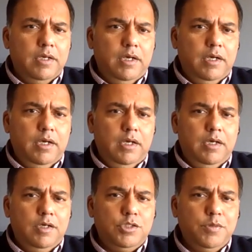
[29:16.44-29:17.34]

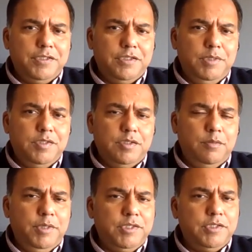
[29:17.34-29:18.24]
uh, to SMEs on
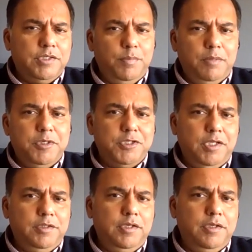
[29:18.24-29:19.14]
the basis of the payments
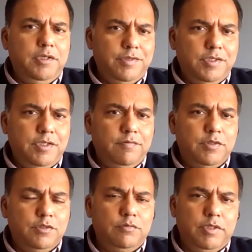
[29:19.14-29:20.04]
that they receive,
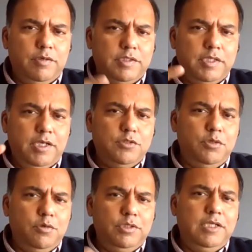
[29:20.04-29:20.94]
because they get to
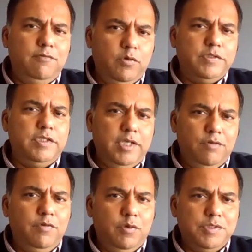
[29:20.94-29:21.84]
know the inflows and the
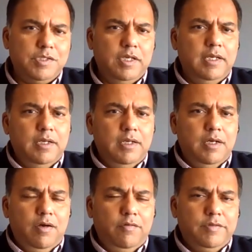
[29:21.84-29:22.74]
outflows
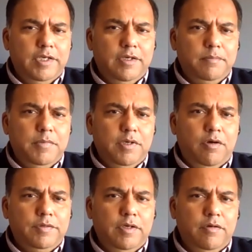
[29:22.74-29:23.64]
of the
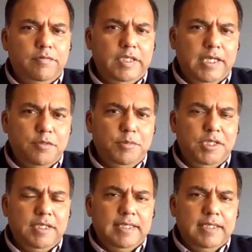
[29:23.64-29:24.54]
of the of the SME.